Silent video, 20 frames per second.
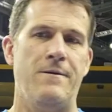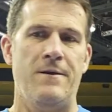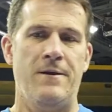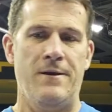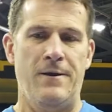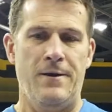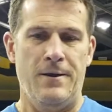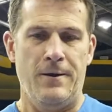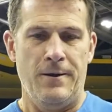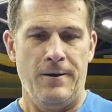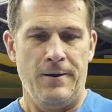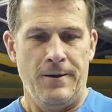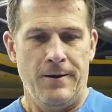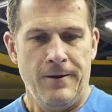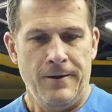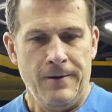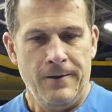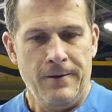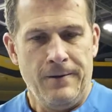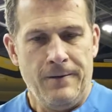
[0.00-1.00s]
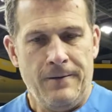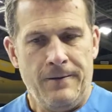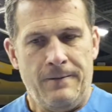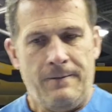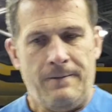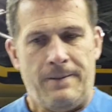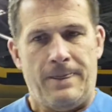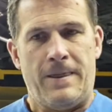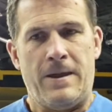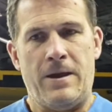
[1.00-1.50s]
any new
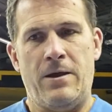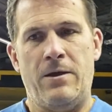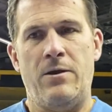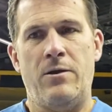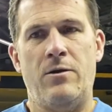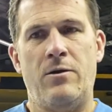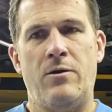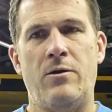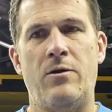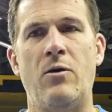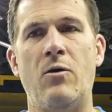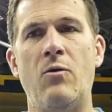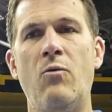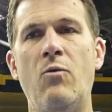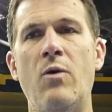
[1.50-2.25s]
impressions from those two games?